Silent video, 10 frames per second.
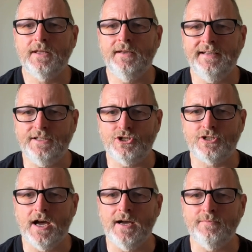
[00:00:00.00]
each
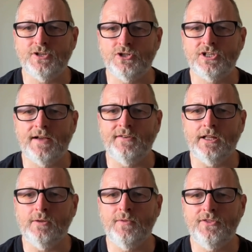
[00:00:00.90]
time, so just have a
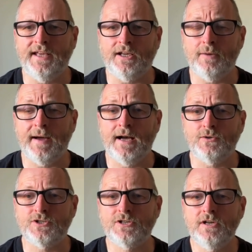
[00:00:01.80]
little think
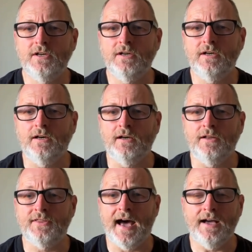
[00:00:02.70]
about
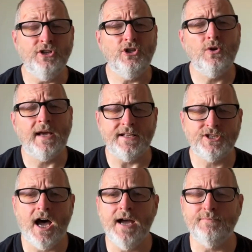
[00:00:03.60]
that, and you do get
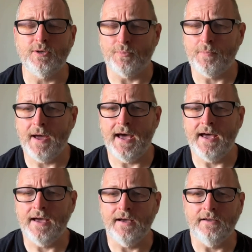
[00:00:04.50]
time to
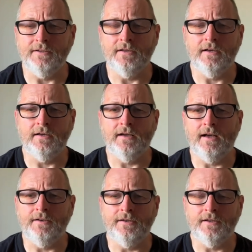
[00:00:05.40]
prepare
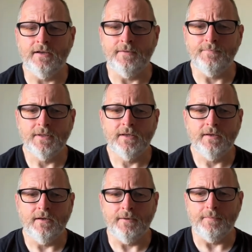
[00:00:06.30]
and
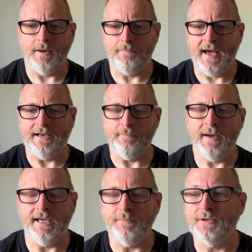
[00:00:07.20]
a pen and
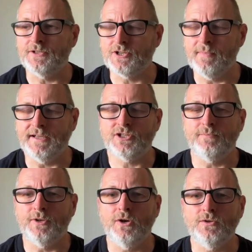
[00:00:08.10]
paper to make
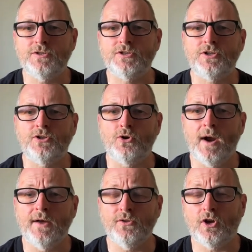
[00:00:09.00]
some notes
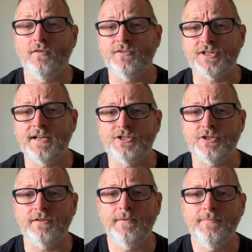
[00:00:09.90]
throughout the
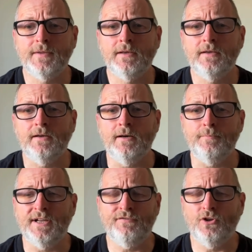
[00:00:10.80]
conversation.
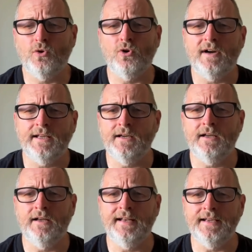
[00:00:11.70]
But if you're already
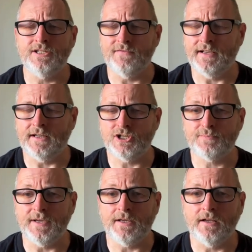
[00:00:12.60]
a native English
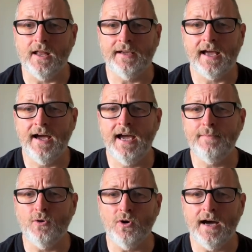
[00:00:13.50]
speaker like I
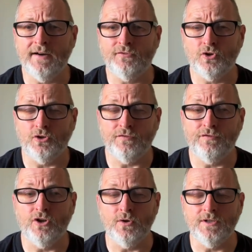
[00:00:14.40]
am, or have good
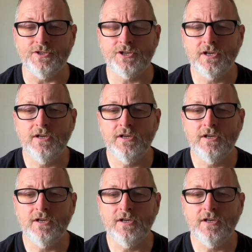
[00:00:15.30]
fluent